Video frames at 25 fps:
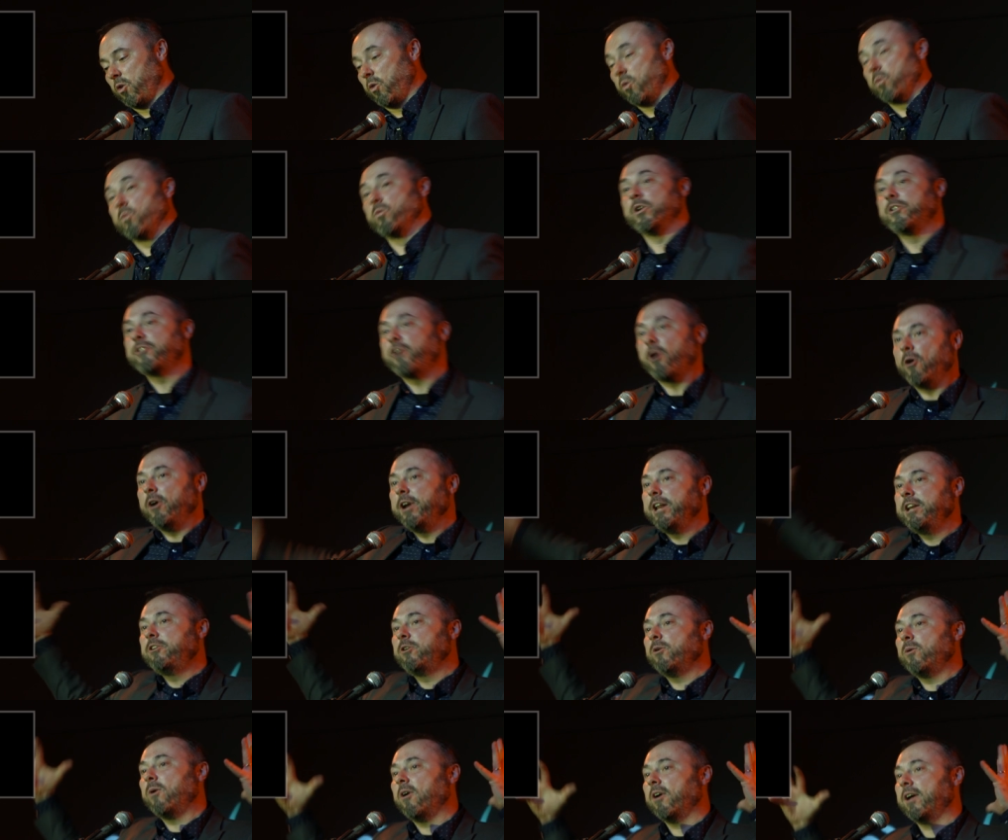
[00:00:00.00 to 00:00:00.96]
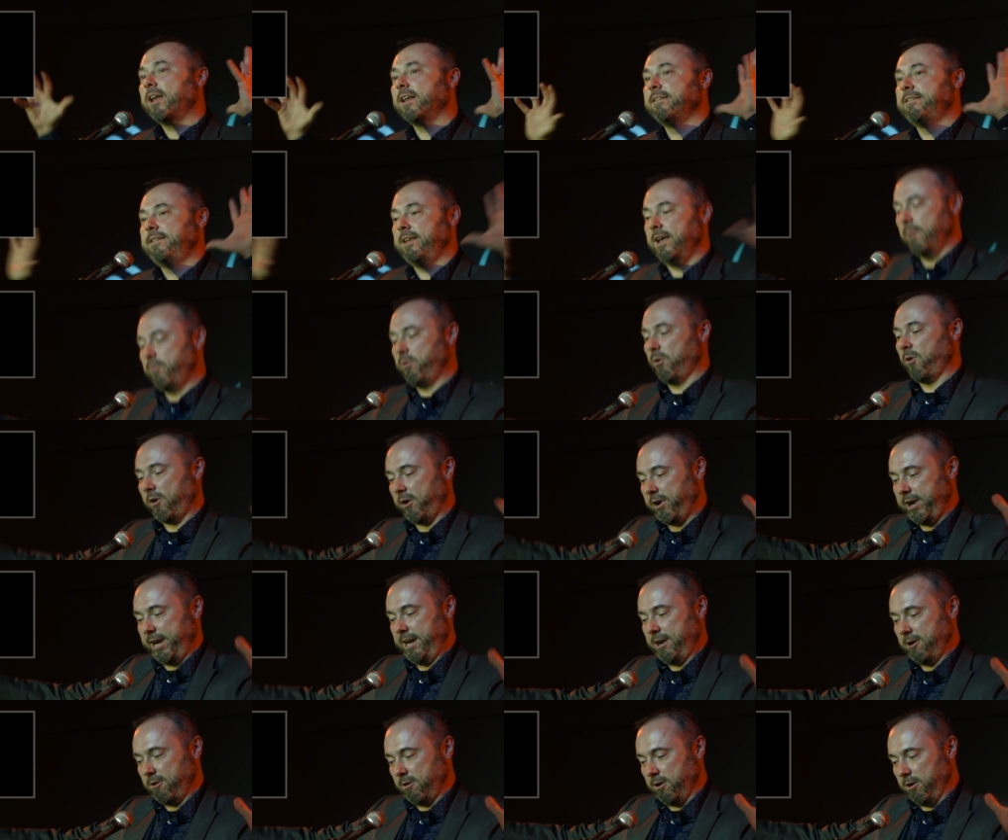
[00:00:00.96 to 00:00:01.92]
Returning to our contemporary
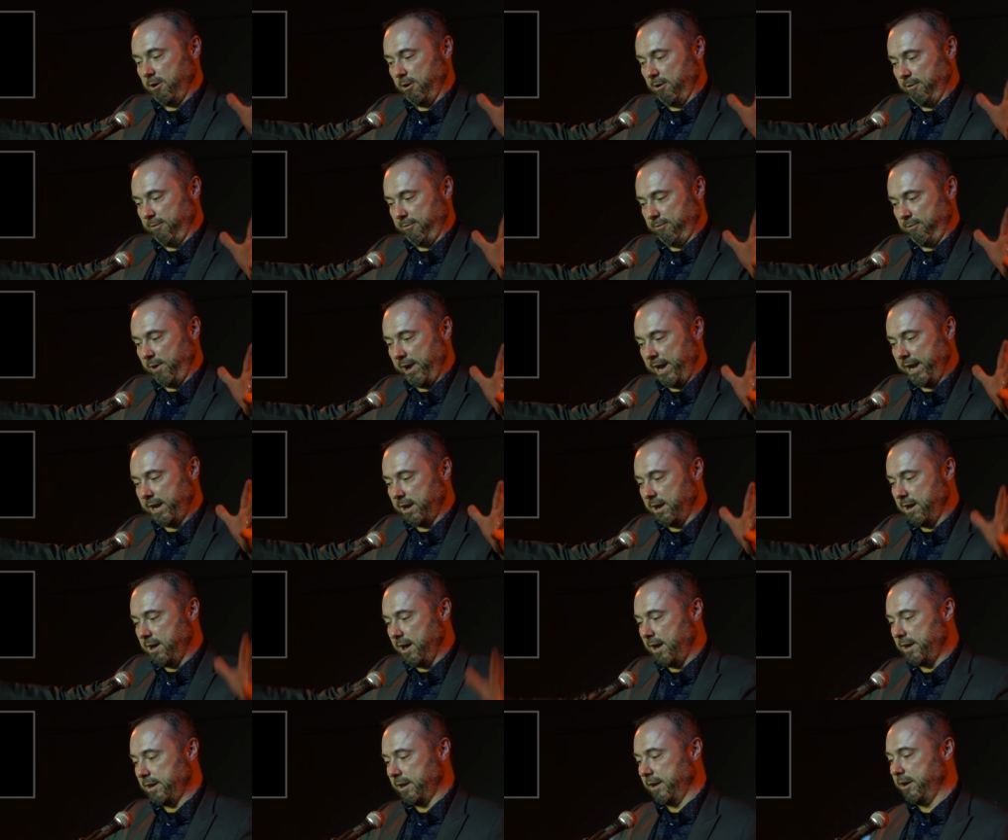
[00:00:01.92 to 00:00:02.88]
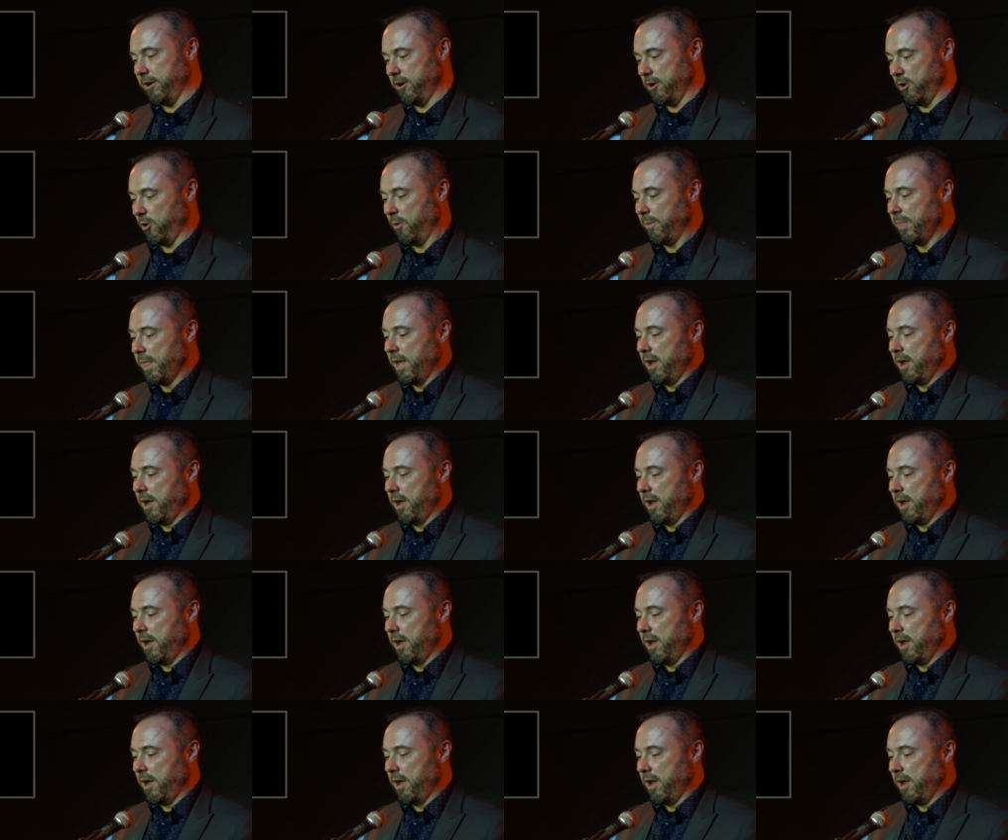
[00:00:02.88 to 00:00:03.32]
hero, Frank Gaudido,